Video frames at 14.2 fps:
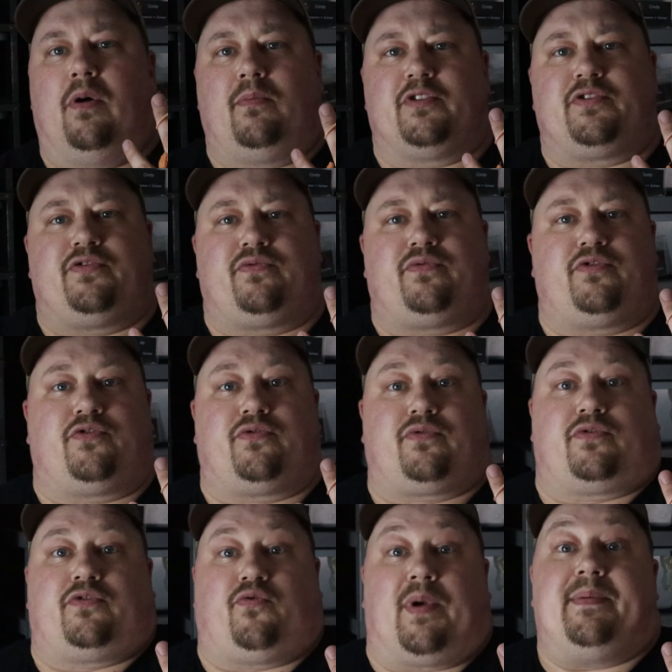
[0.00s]
almost
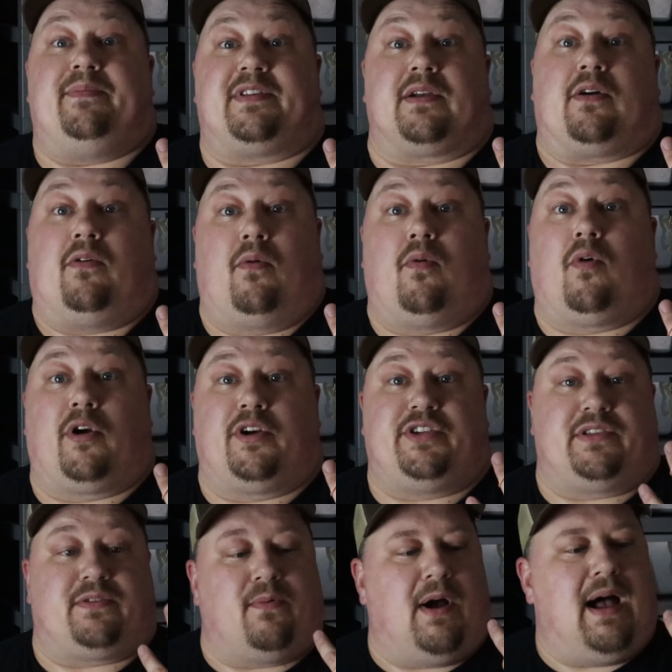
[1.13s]
dreamsicle orange
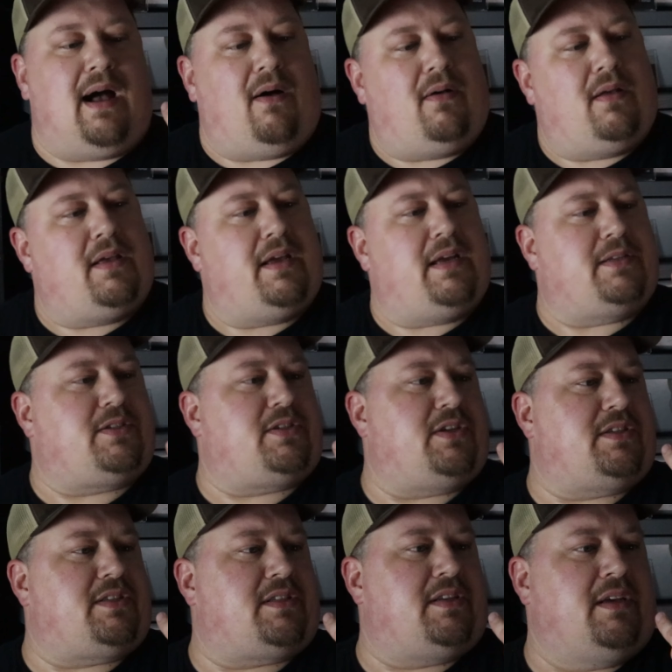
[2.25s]
as well. It's
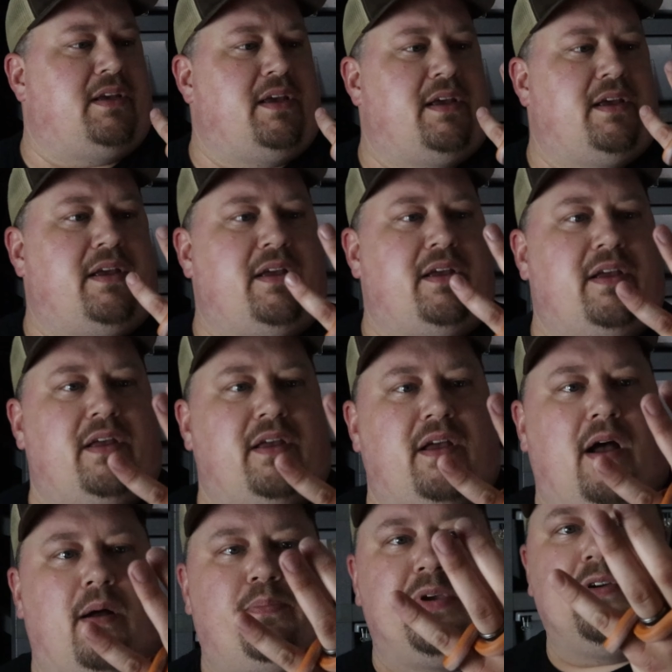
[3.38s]
just a